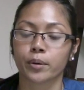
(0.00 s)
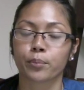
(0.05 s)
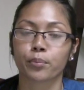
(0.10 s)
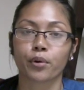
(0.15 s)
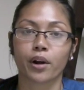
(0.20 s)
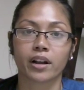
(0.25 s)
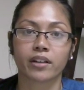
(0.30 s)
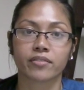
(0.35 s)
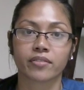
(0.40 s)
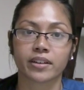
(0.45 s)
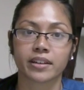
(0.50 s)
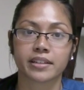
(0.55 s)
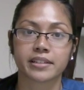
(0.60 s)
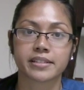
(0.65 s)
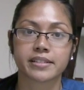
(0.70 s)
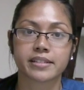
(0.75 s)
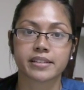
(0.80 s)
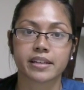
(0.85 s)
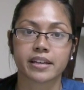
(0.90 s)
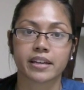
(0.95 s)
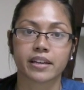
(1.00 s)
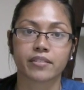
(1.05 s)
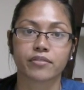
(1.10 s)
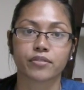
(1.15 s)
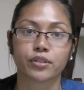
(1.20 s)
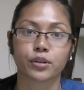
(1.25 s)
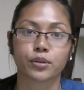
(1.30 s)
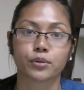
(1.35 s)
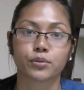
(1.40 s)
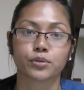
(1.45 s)
breakfast, if
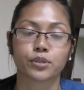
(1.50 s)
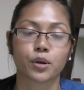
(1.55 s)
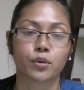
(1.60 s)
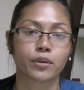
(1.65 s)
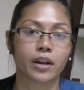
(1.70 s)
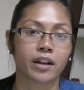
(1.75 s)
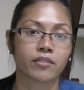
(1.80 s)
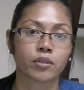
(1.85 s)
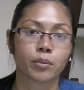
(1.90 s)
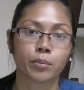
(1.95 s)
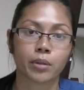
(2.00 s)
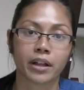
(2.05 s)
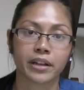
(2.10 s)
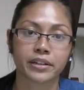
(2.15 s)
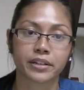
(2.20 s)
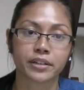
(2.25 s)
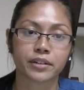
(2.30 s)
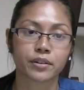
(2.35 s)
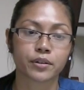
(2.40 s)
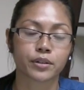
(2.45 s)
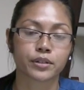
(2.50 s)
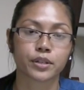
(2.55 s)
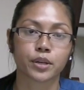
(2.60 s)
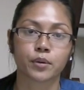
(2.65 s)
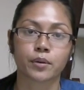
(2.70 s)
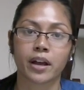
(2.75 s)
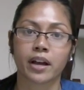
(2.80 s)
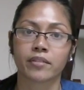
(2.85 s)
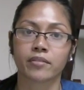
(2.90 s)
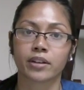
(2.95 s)
you don't have a blender or don't
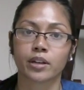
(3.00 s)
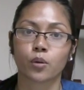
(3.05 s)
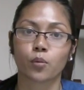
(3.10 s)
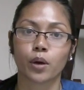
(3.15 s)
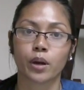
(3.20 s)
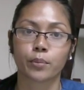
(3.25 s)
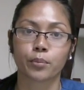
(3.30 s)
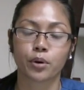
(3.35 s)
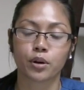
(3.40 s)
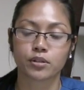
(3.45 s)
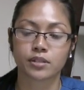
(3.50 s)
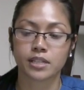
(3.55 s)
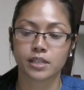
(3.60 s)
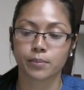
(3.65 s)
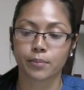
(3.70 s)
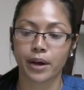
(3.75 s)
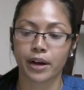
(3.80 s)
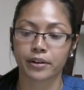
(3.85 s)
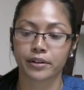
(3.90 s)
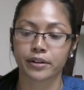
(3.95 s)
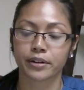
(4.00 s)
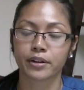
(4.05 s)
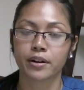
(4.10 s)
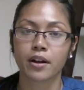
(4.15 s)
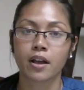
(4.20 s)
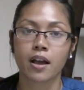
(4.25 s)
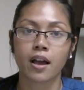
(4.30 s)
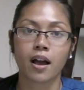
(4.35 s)
have any whey protein powder,